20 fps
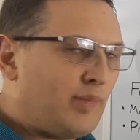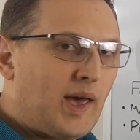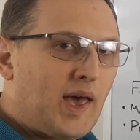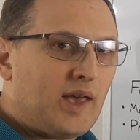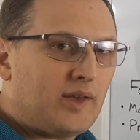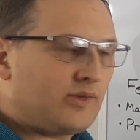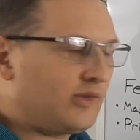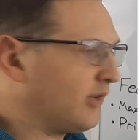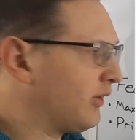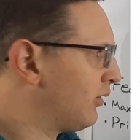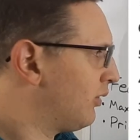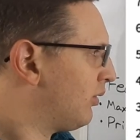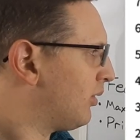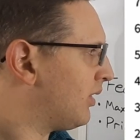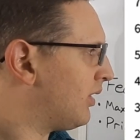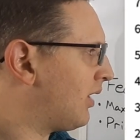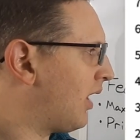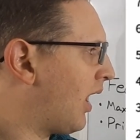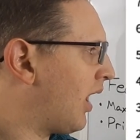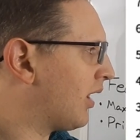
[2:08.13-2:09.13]
Past due
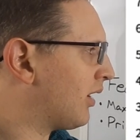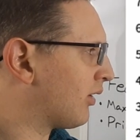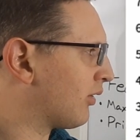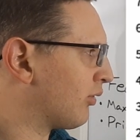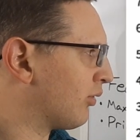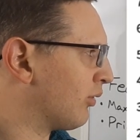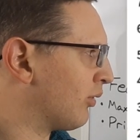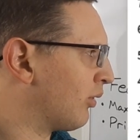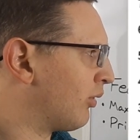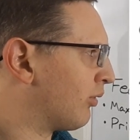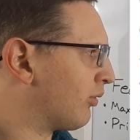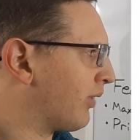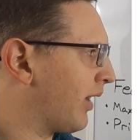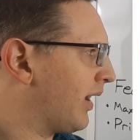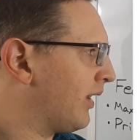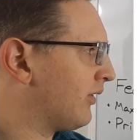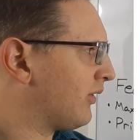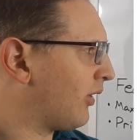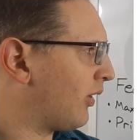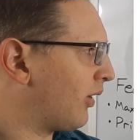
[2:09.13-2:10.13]
and non-accrual
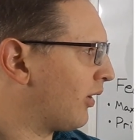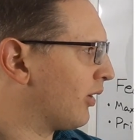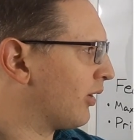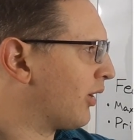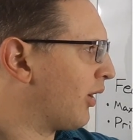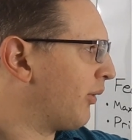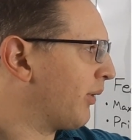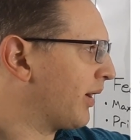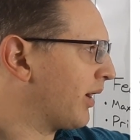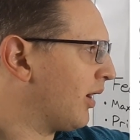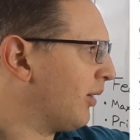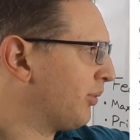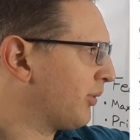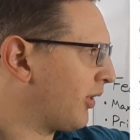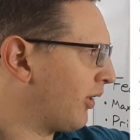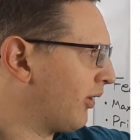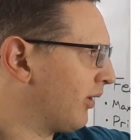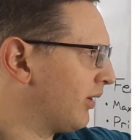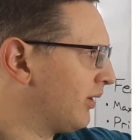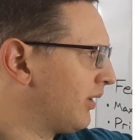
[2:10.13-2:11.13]
rates are going up
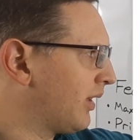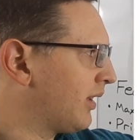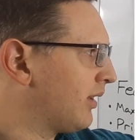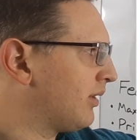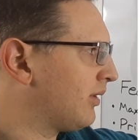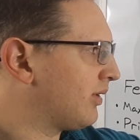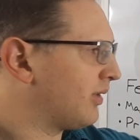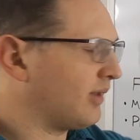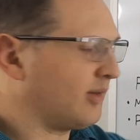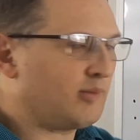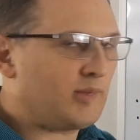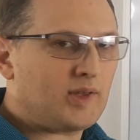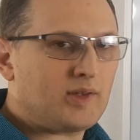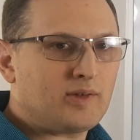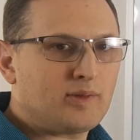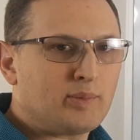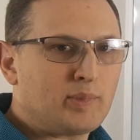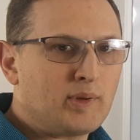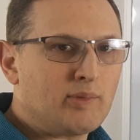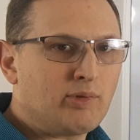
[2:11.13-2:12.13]
currently. That
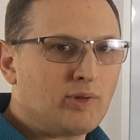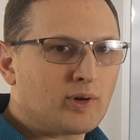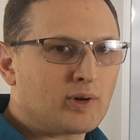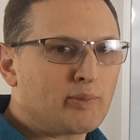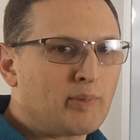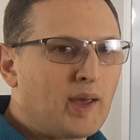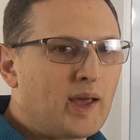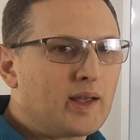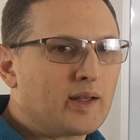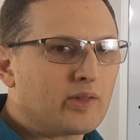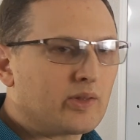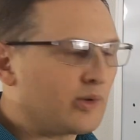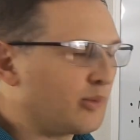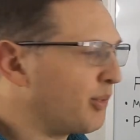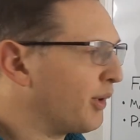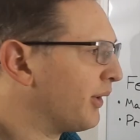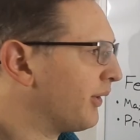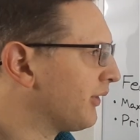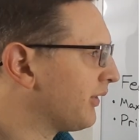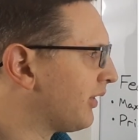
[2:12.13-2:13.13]
means people aren't paying their
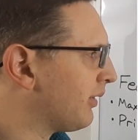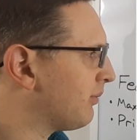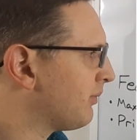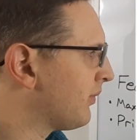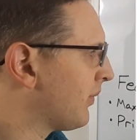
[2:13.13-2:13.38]
bills.